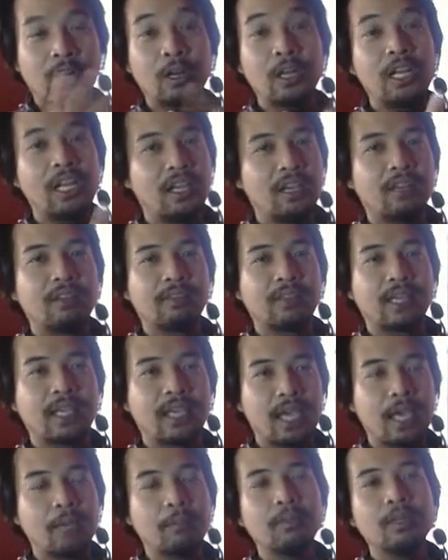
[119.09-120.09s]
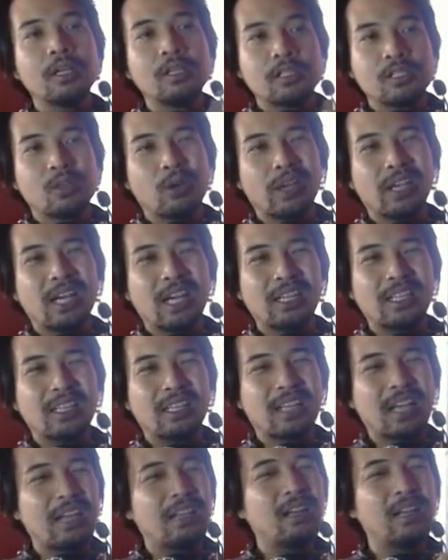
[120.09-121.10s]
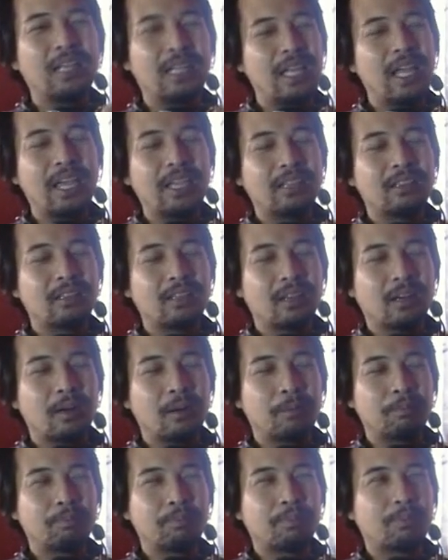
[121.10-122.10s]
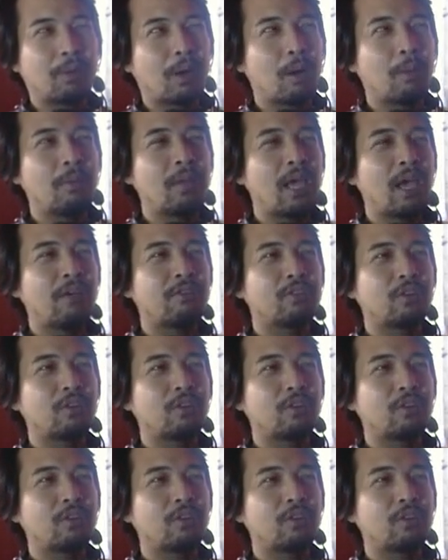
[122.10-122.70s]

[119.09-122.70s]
early in the game, so I got it kind of late, probably